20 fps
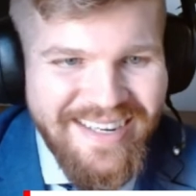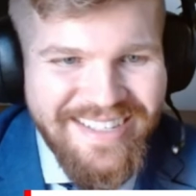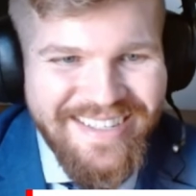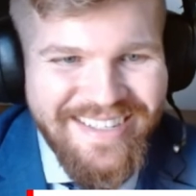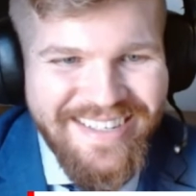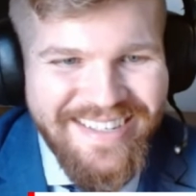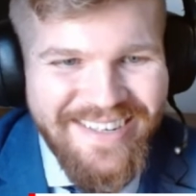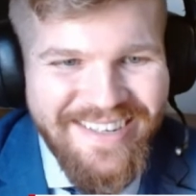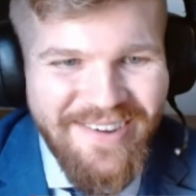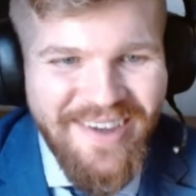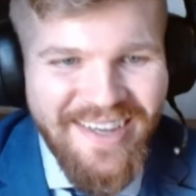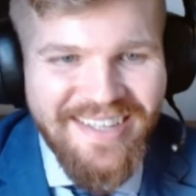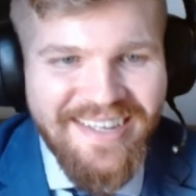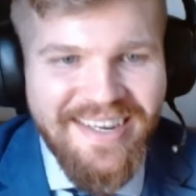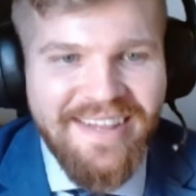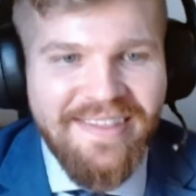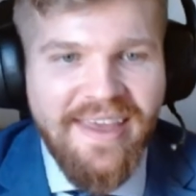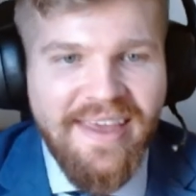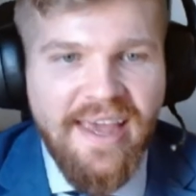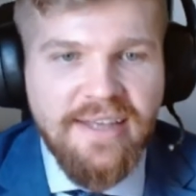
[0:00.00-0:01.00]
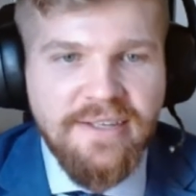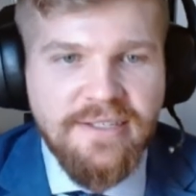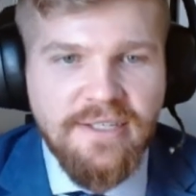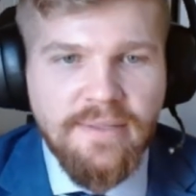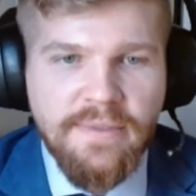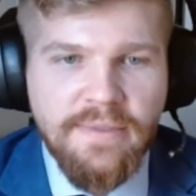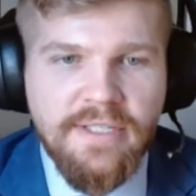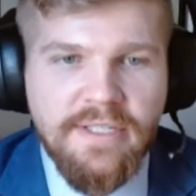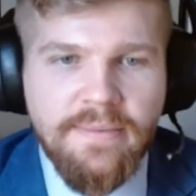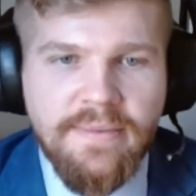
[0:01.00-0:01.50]
nice to see you again. In the case
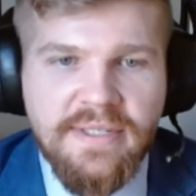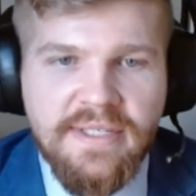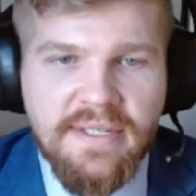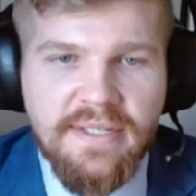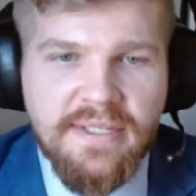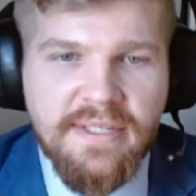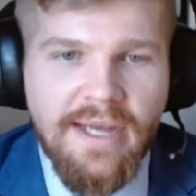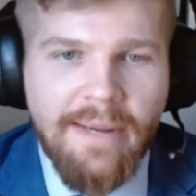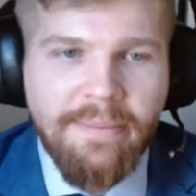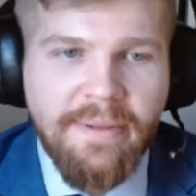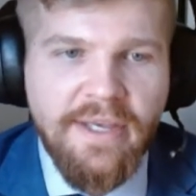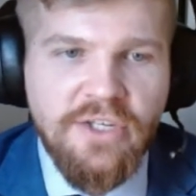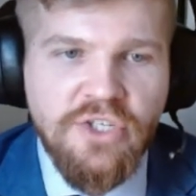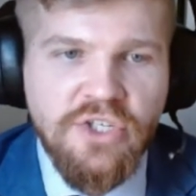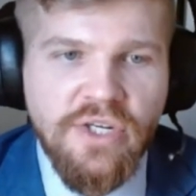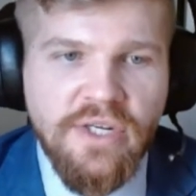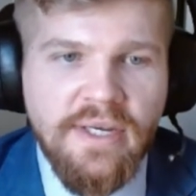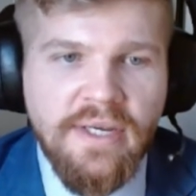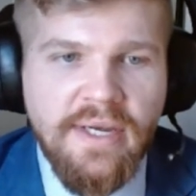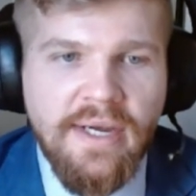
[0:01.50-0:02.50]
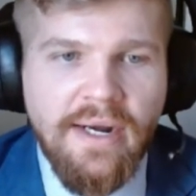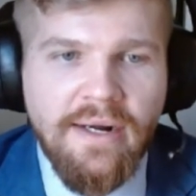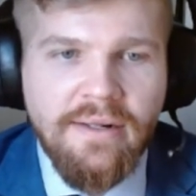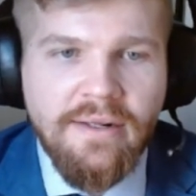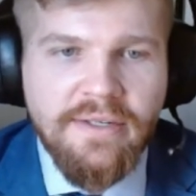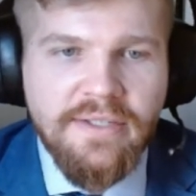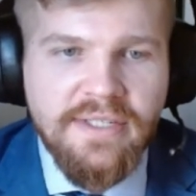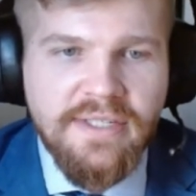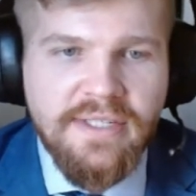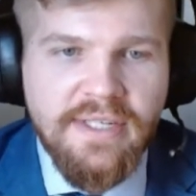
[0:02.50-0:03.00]
someone submits CC application, how
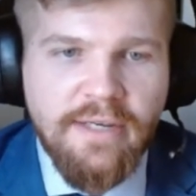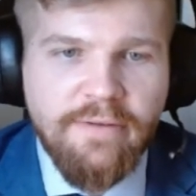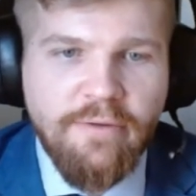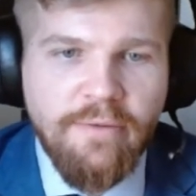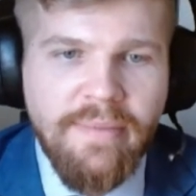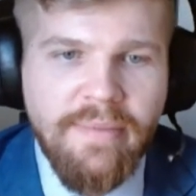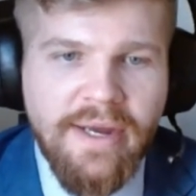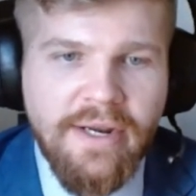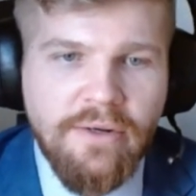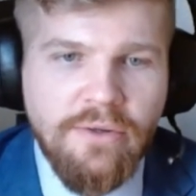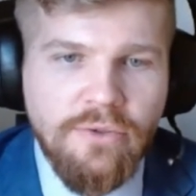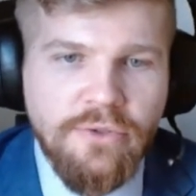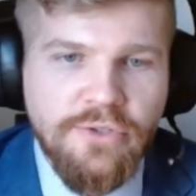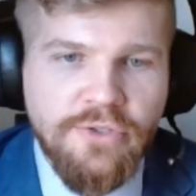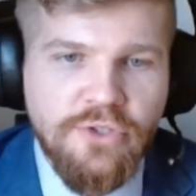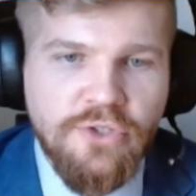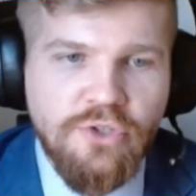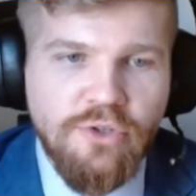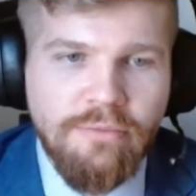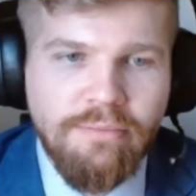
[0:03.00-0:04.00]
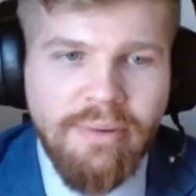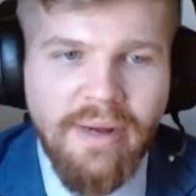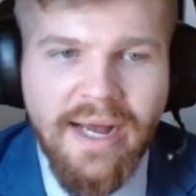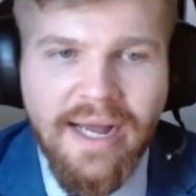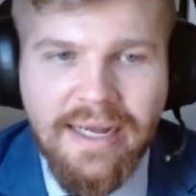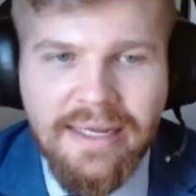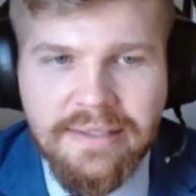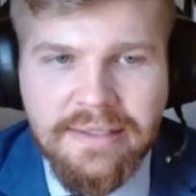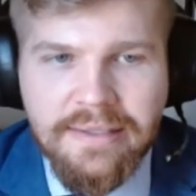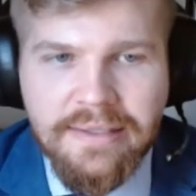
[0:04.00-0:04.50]
long does it take for medicals to show
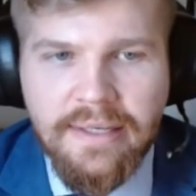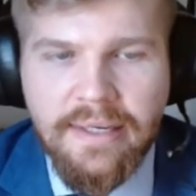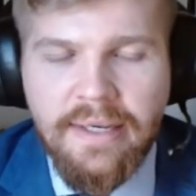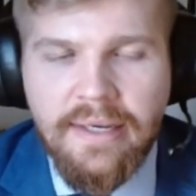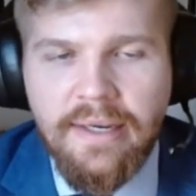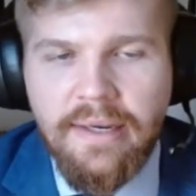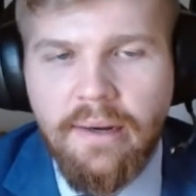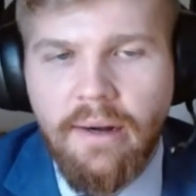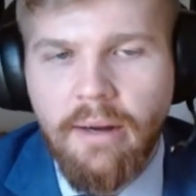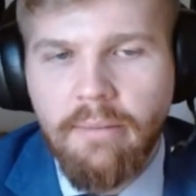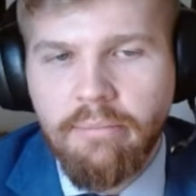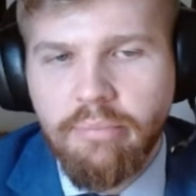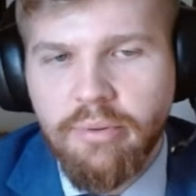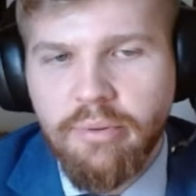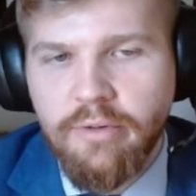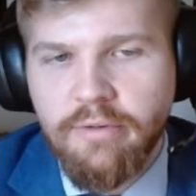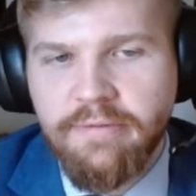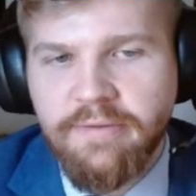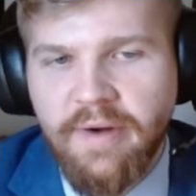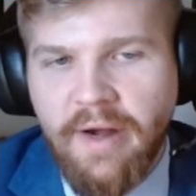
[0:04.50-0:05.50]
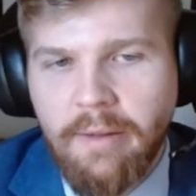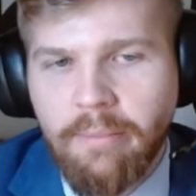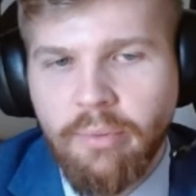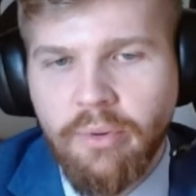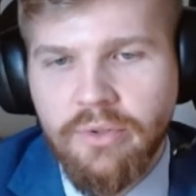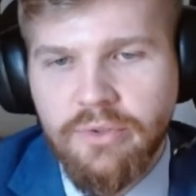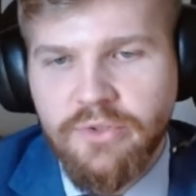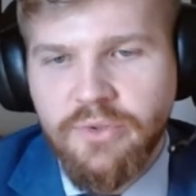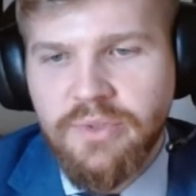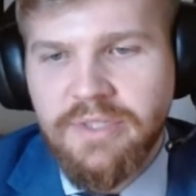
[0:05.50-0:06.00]
past on profile
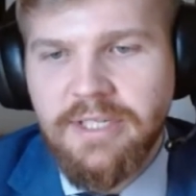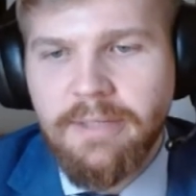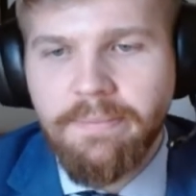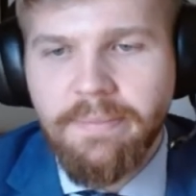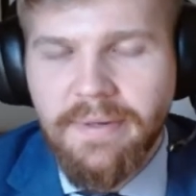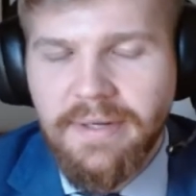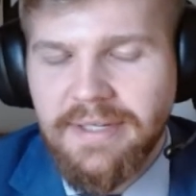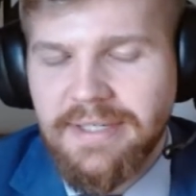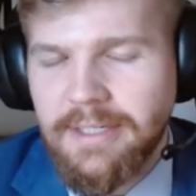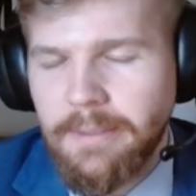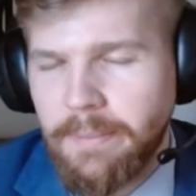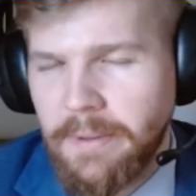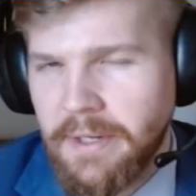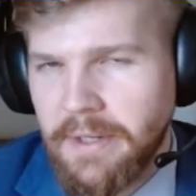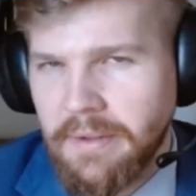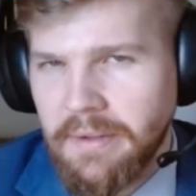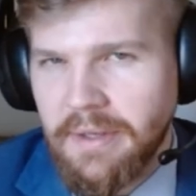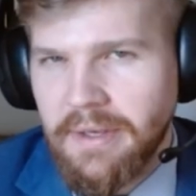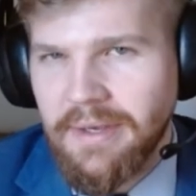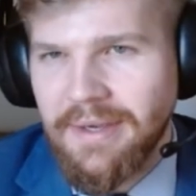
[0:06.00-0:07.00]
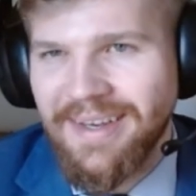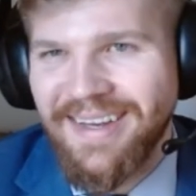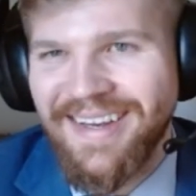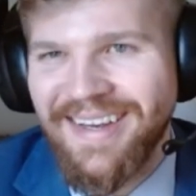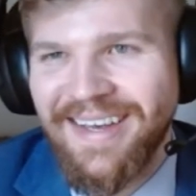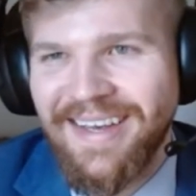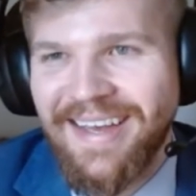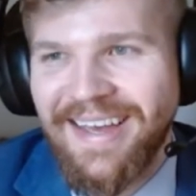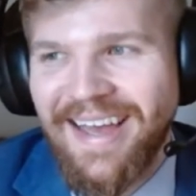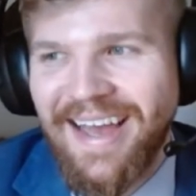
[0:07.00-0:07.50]
portal? So typ typically,
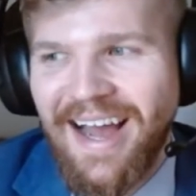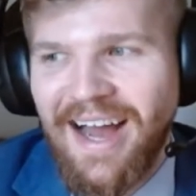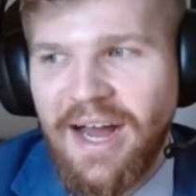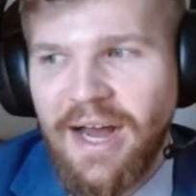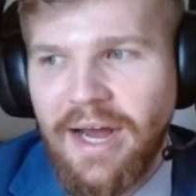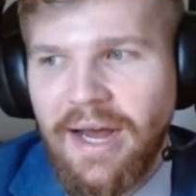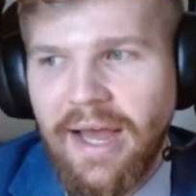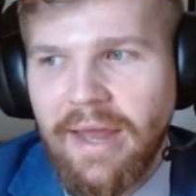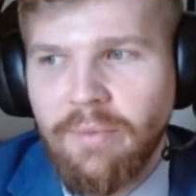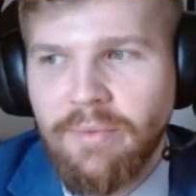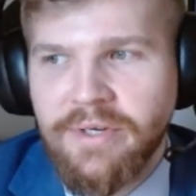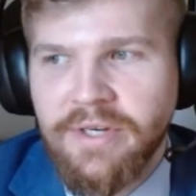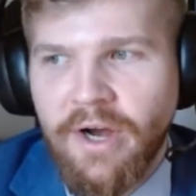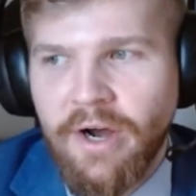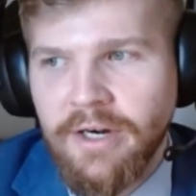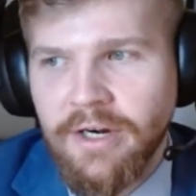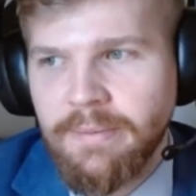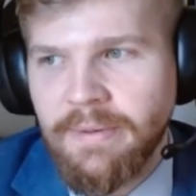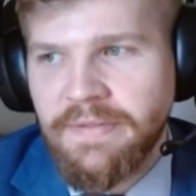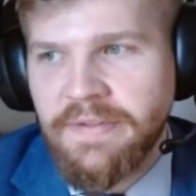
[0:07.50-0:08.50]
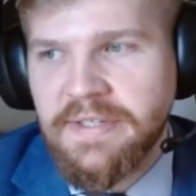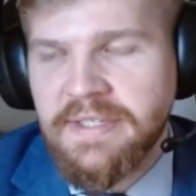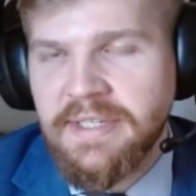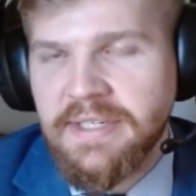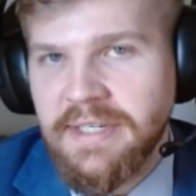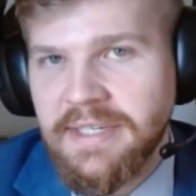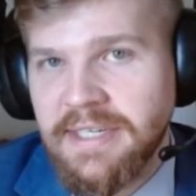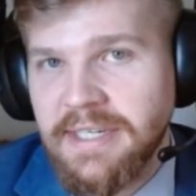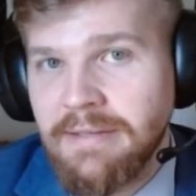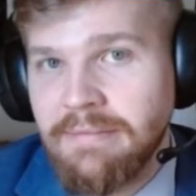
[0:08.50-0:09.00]
uh, and we talked about this
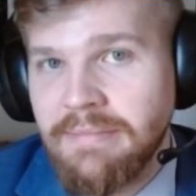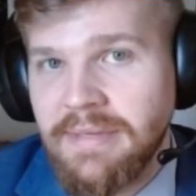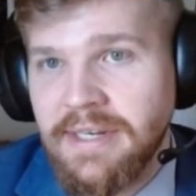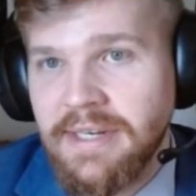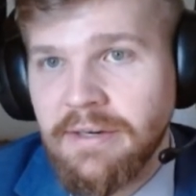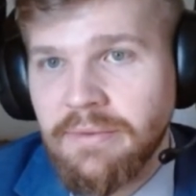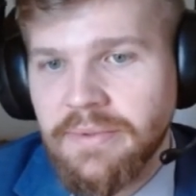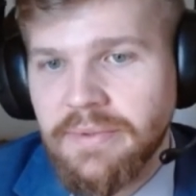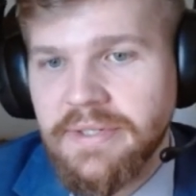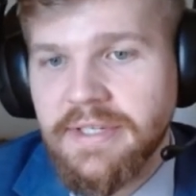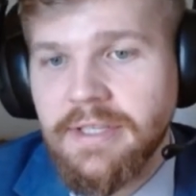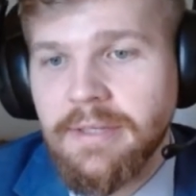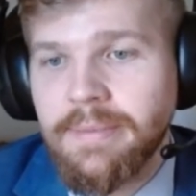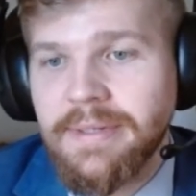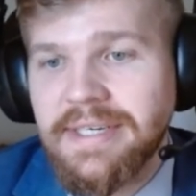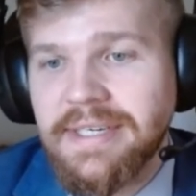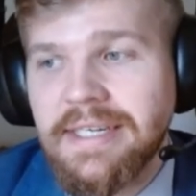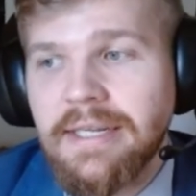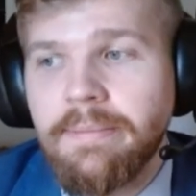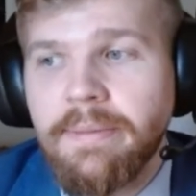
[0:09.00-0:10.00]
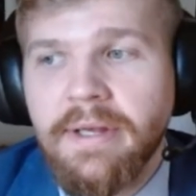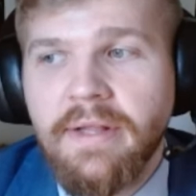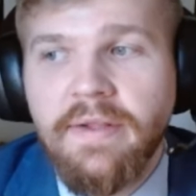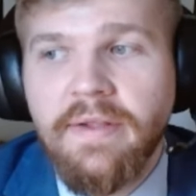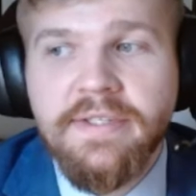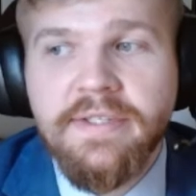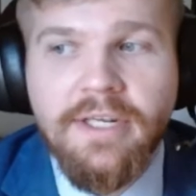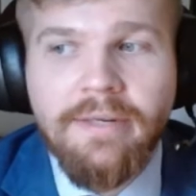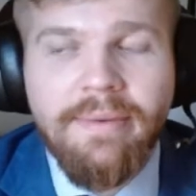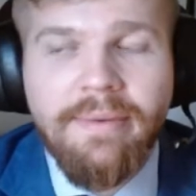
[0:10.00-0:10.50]
in a team meeting recently, but
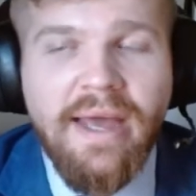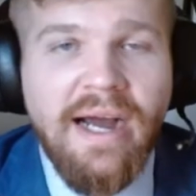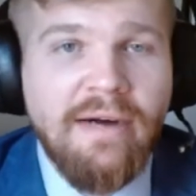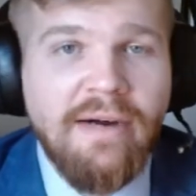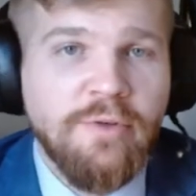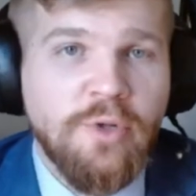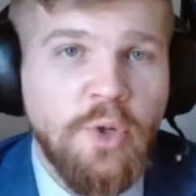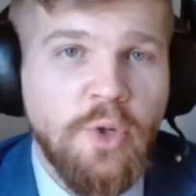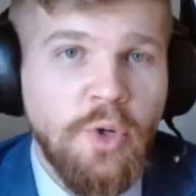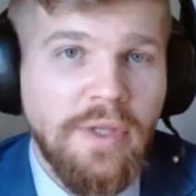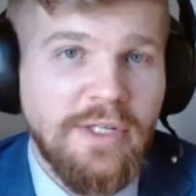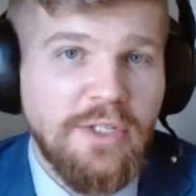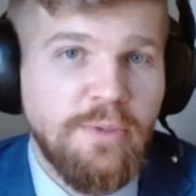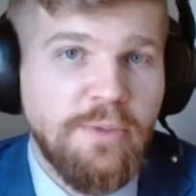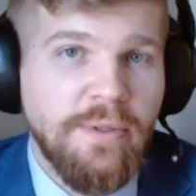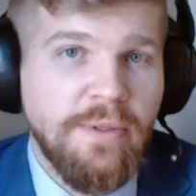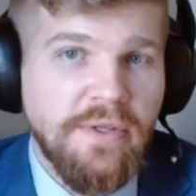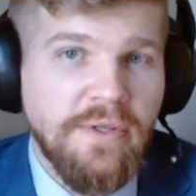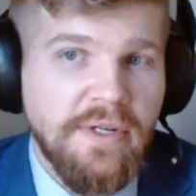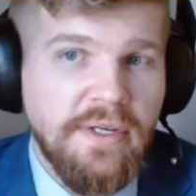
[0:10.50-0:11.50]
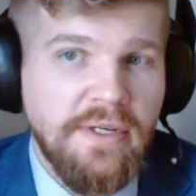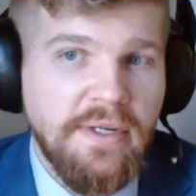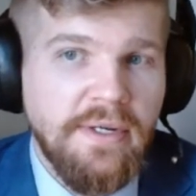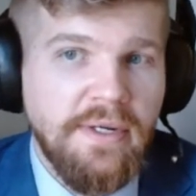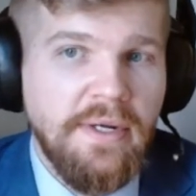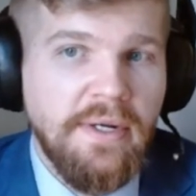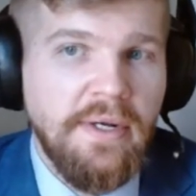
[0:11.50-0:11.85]
typically it's going to be after your eligibility,